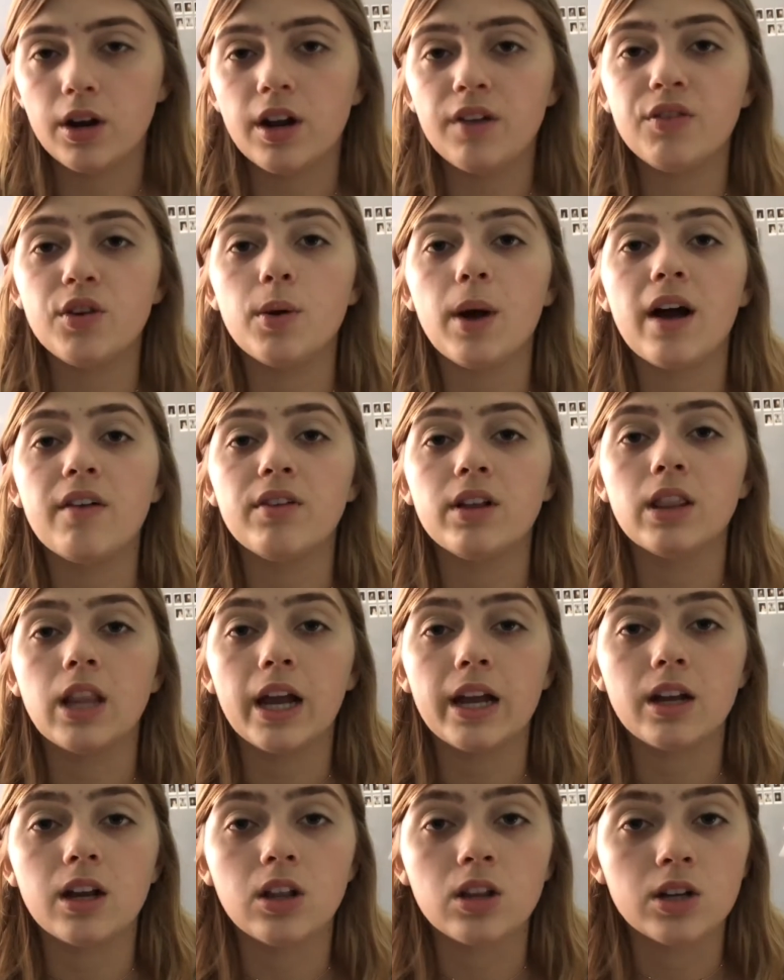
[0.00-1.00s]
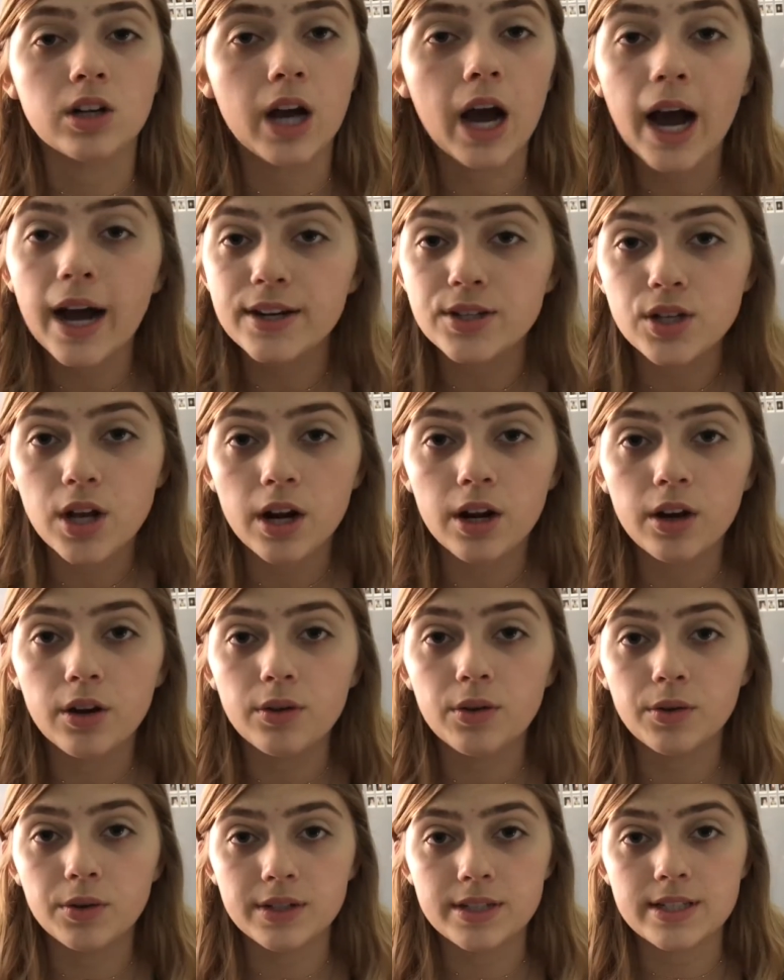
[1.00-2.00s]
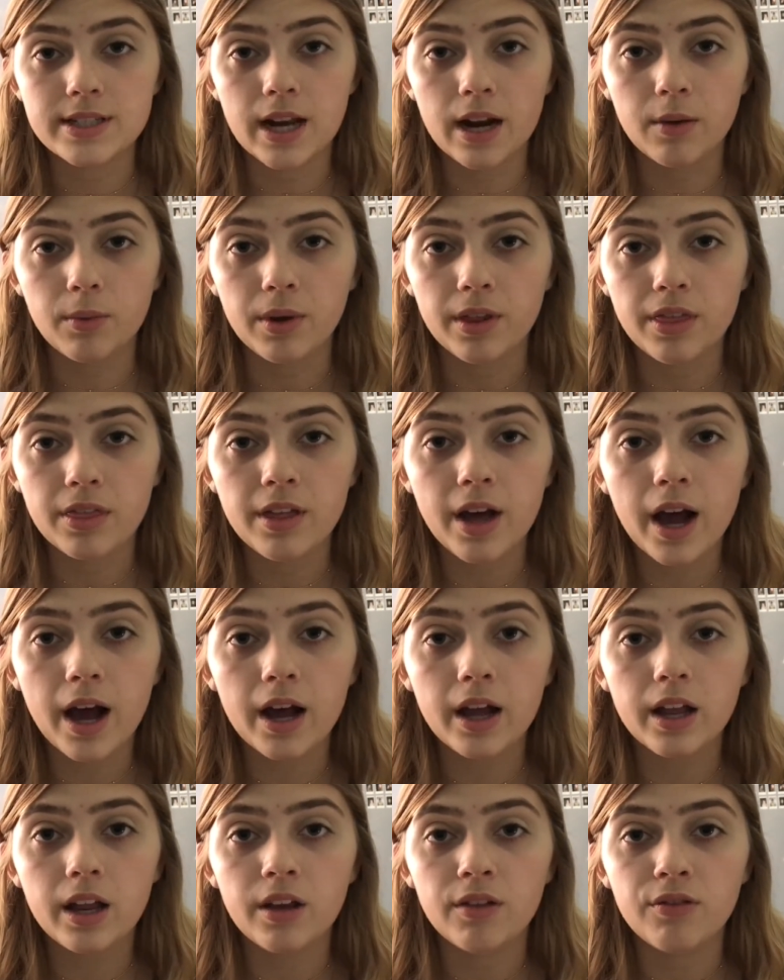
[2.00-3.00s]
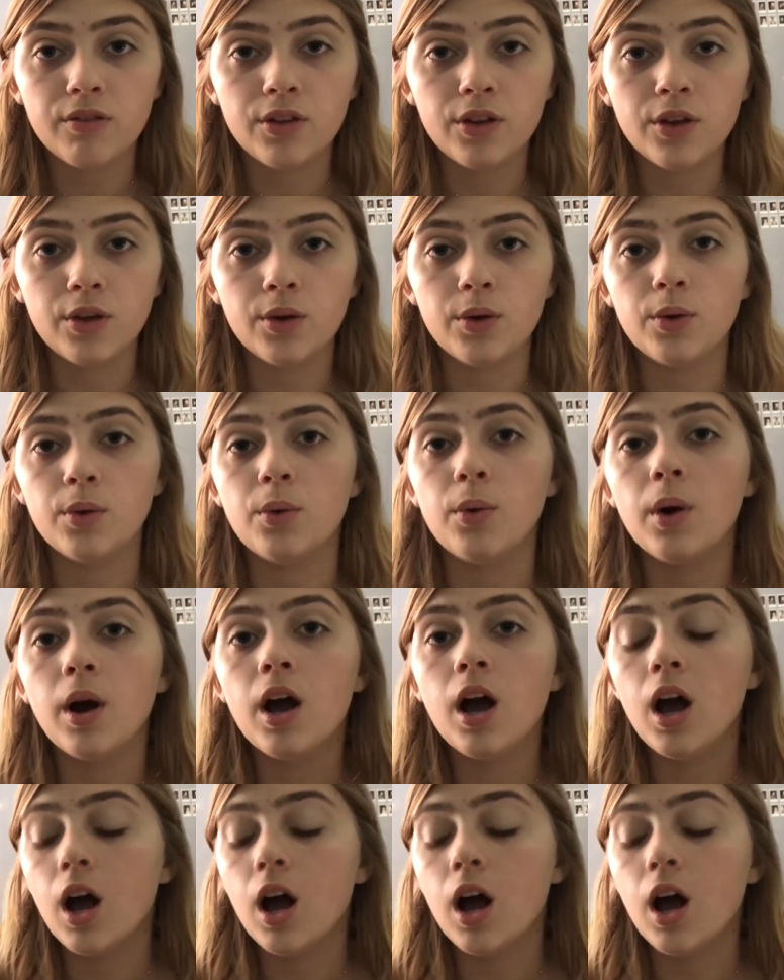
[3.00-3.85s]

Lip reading: If you have a light colored eyeshadow, you can set it with that. If you